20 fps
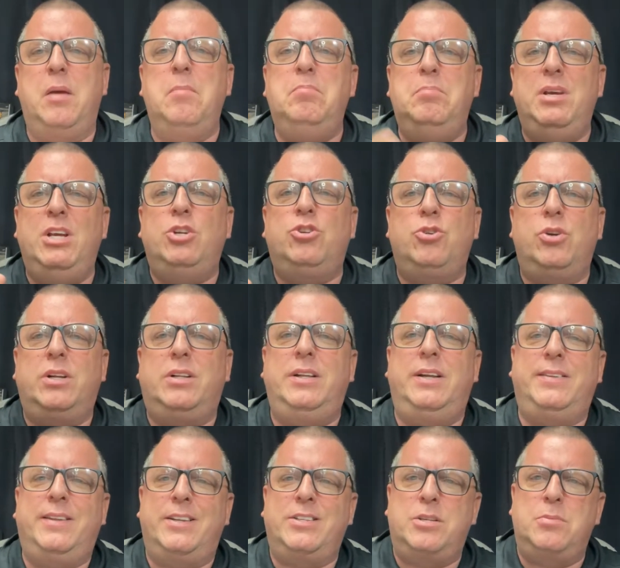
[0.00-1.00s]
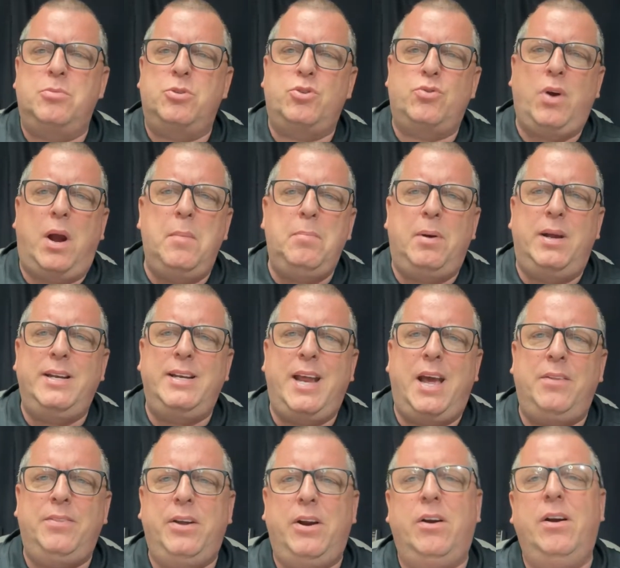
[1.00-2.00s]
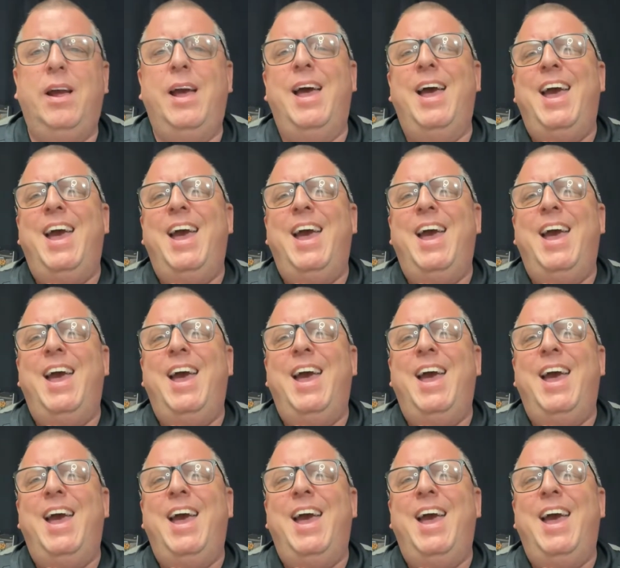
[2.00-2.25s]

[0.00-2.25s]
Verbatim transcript: Be sure to click that subscribe button down there,